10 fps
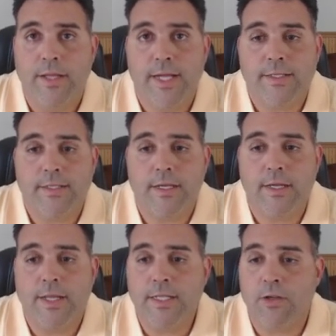That's
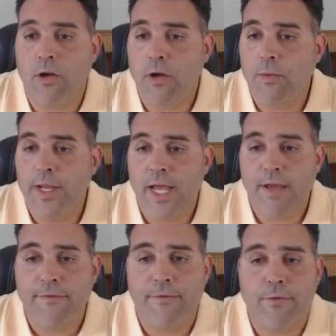all we
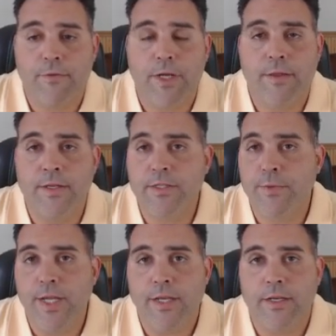have for this
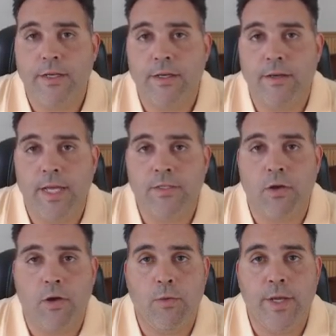week. As
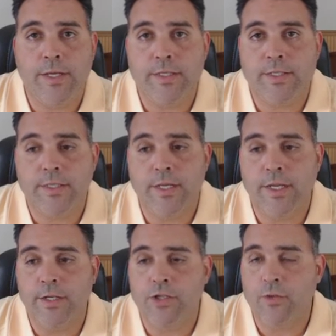always,
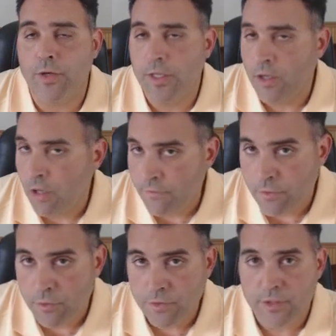enjoy the golf
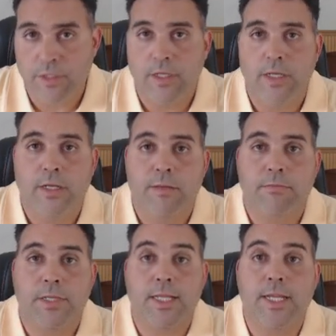course.
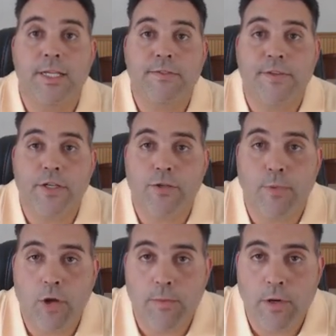Please fix
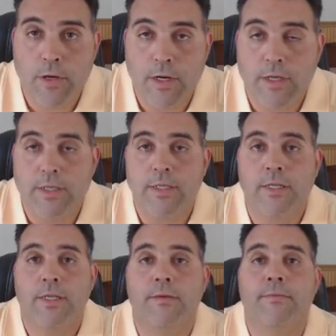your ball mark,
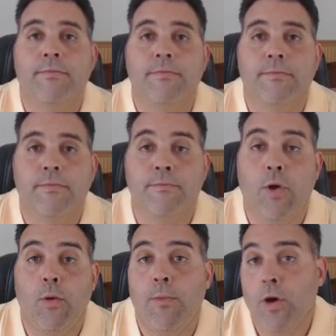
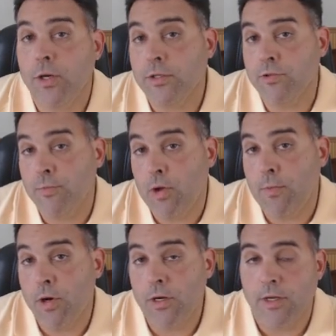ball marks or ball
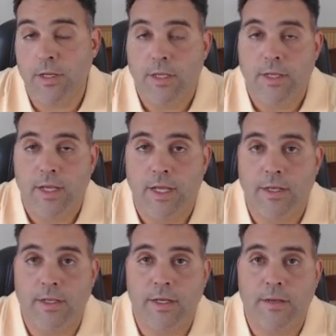mark,
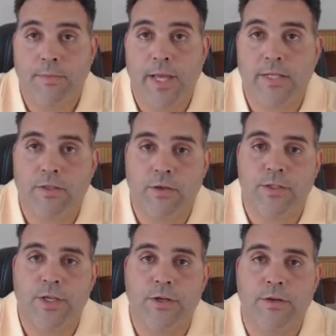and pass
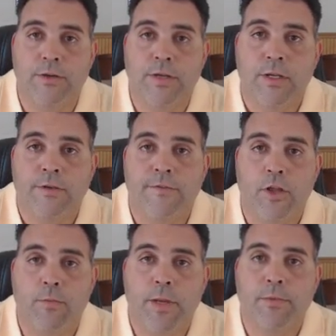on to your
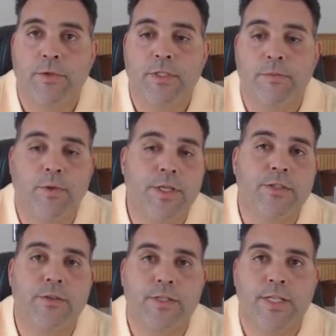fellow members to
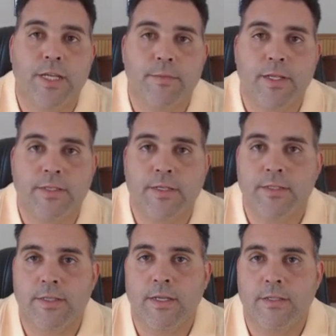please do the same. That
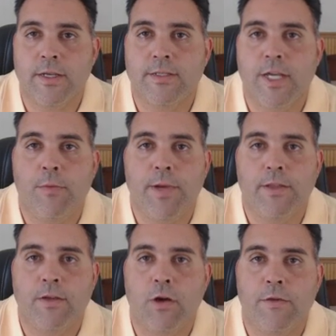does help
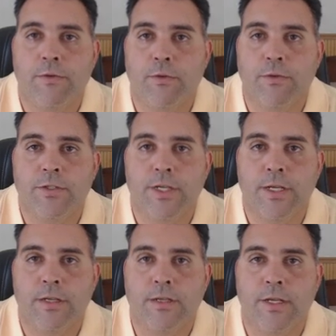out the golf course
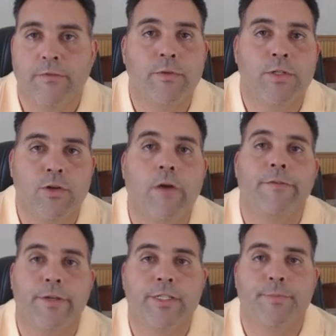and everyone's
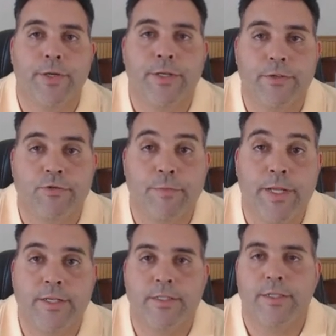golfing experience
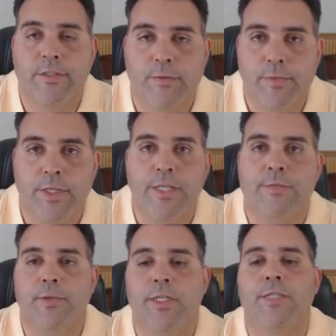tremendously. So
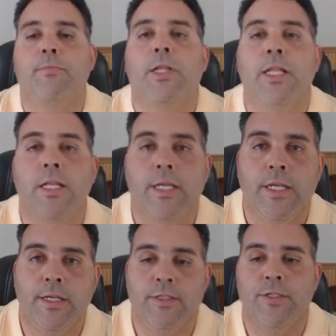please, please,
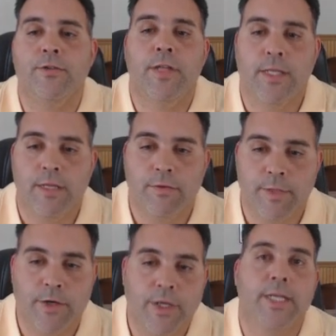please do that. That would
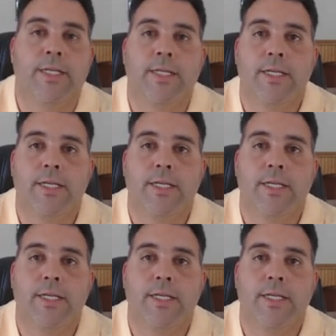be great.